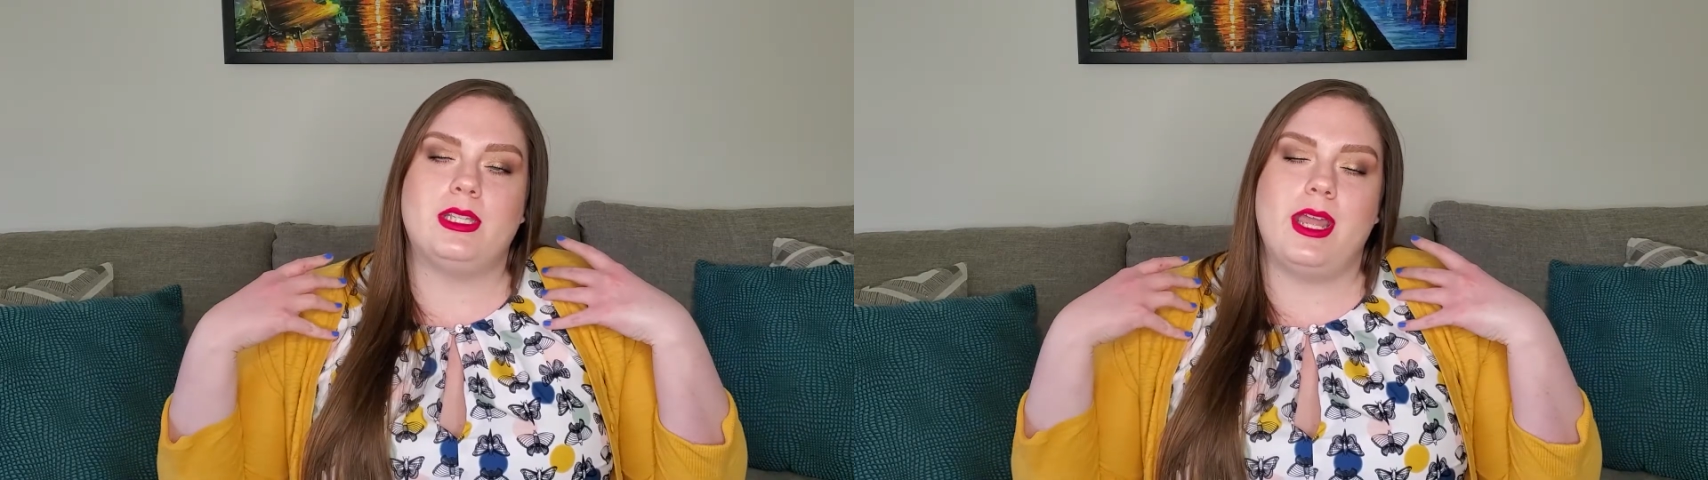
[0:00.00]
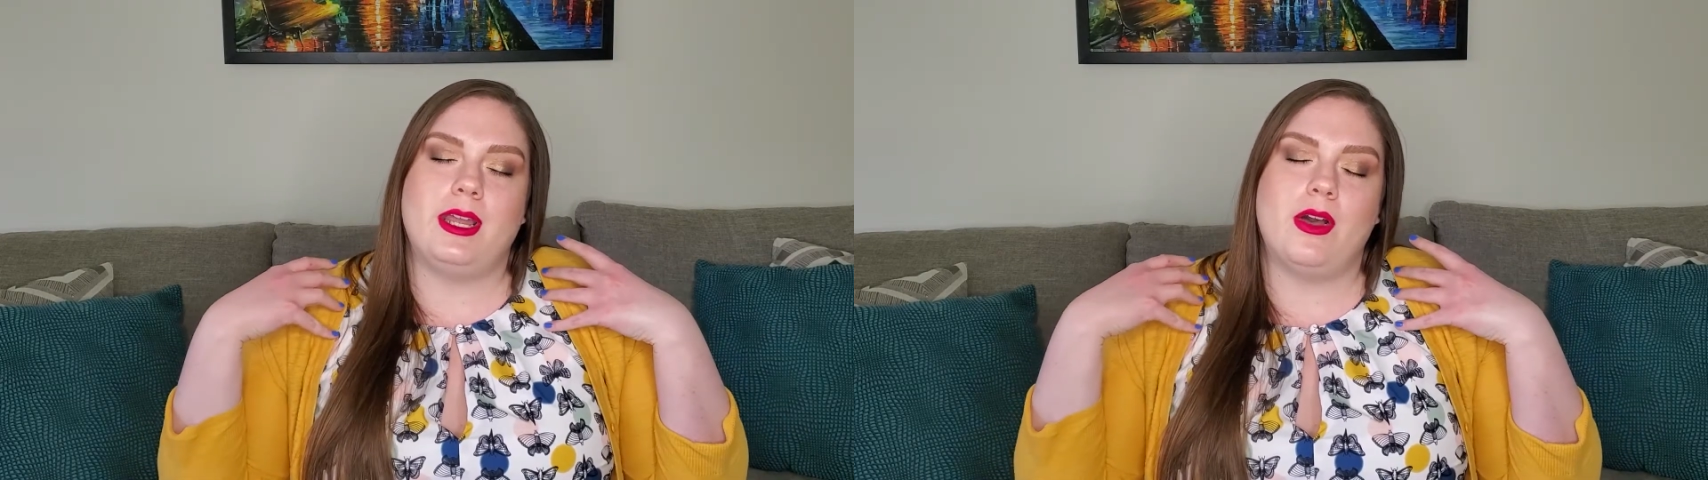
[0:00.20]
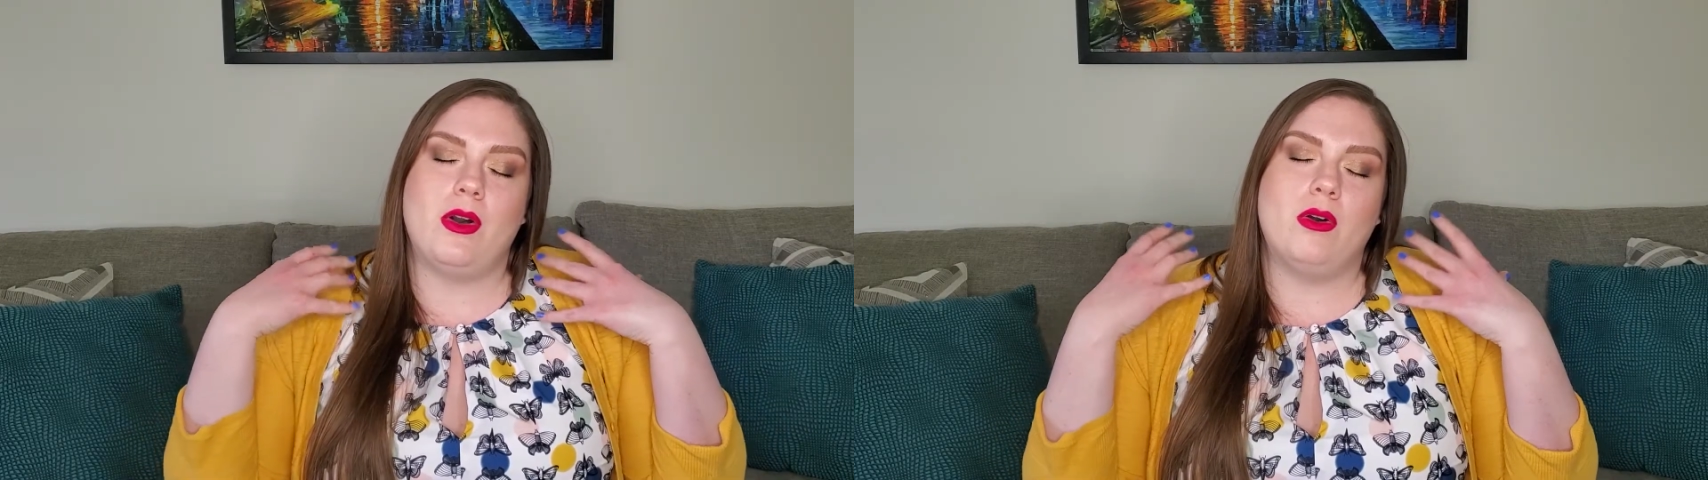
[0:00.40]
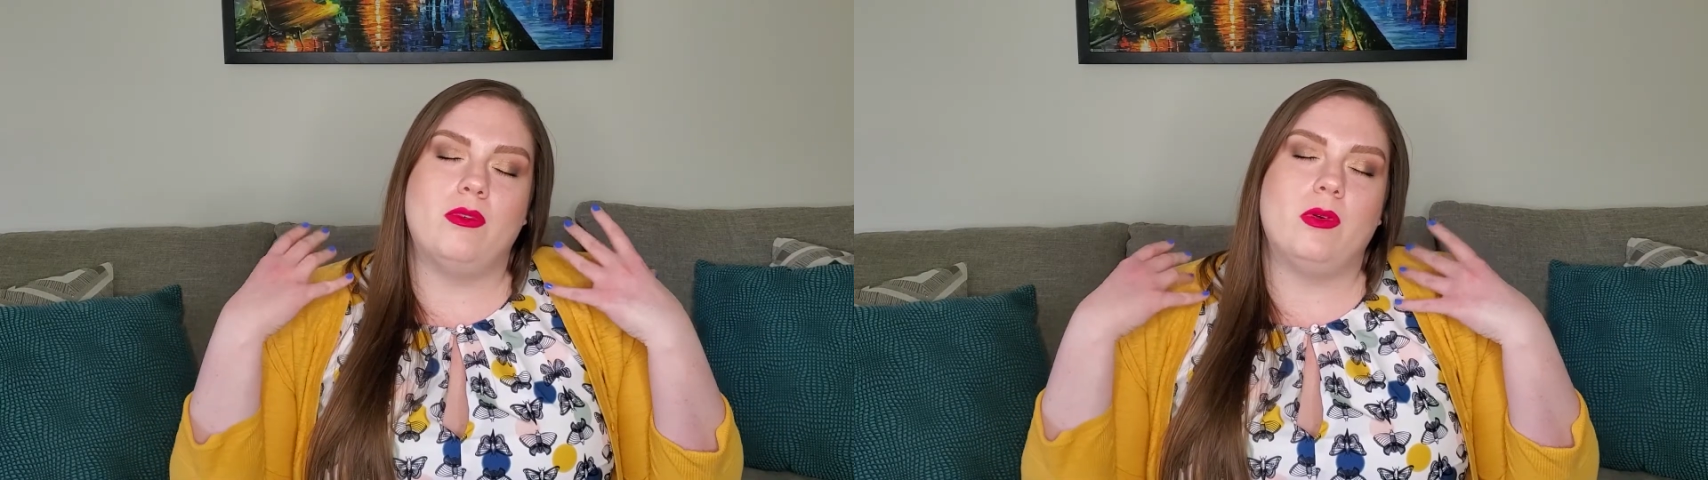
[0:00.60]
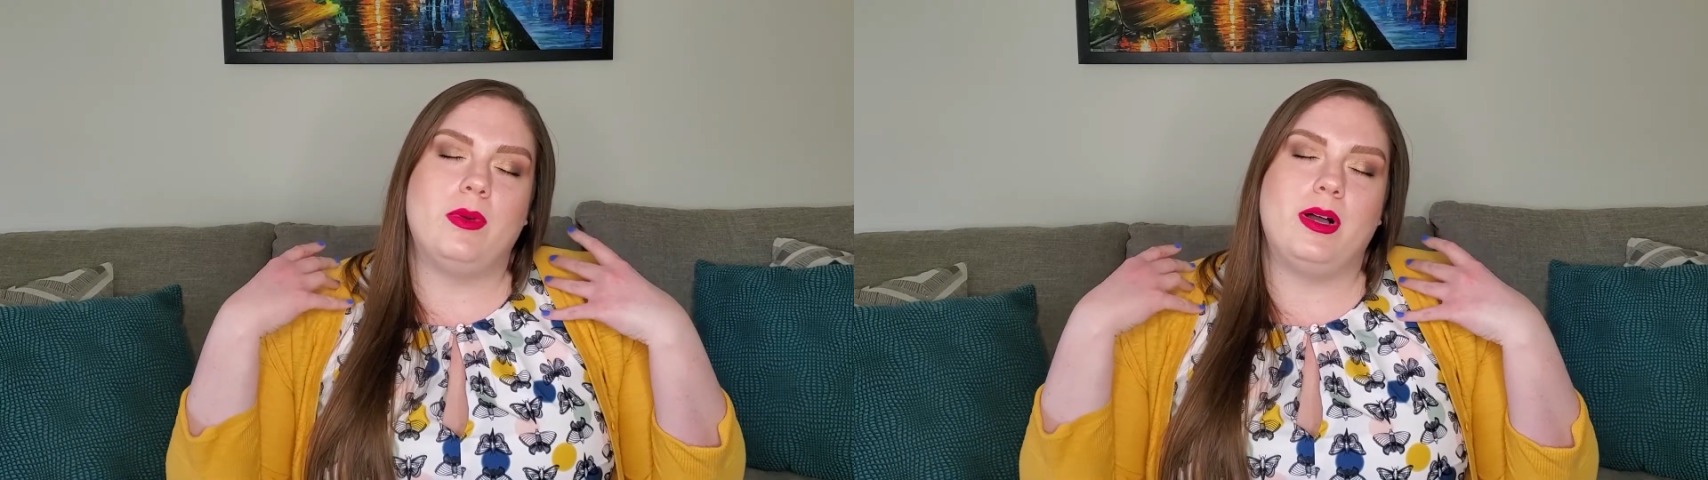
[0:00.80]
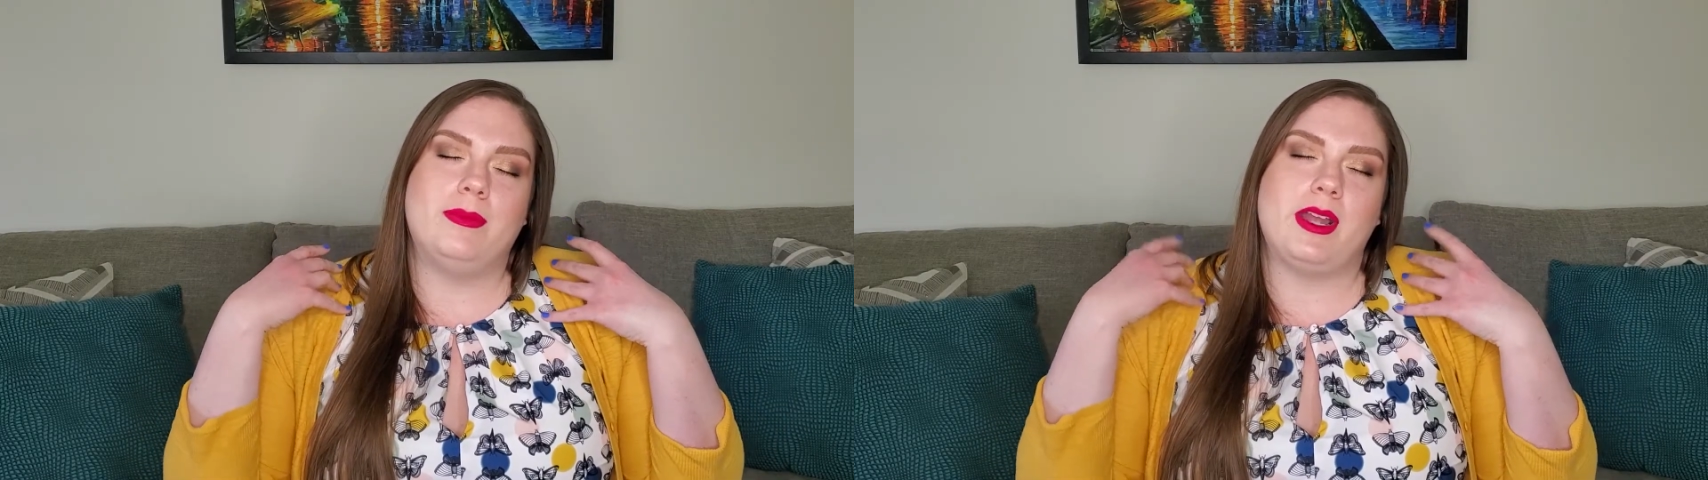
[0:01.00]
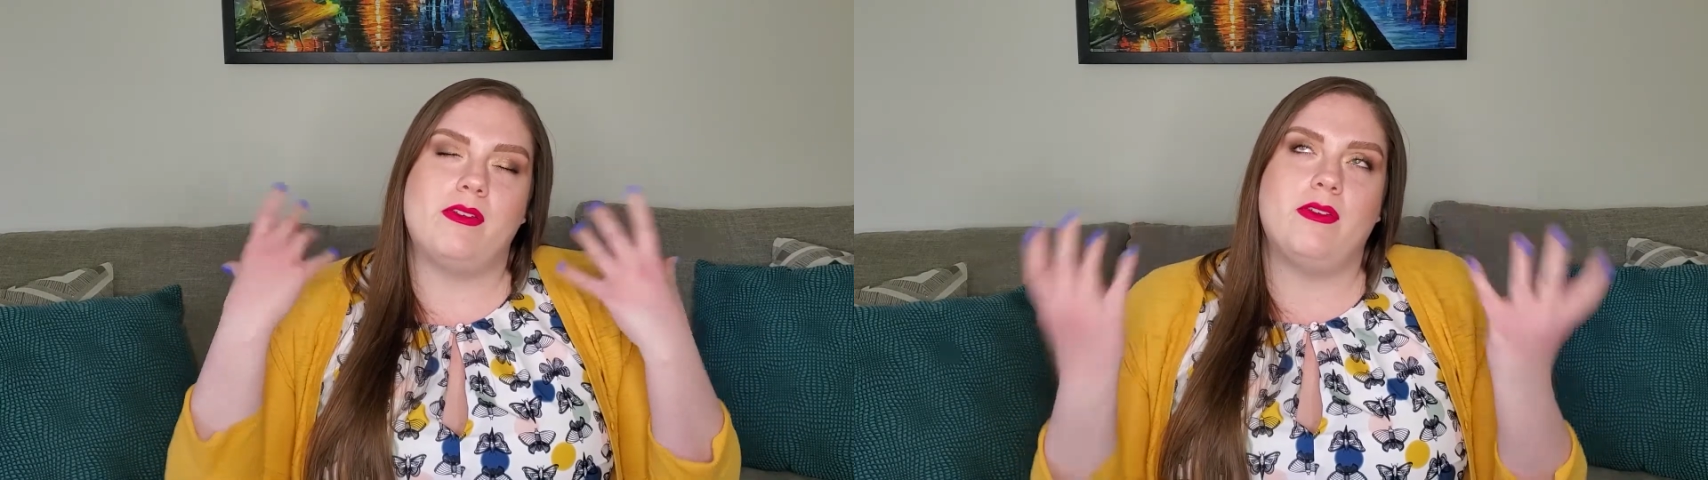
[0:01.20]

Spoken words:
like overwhelming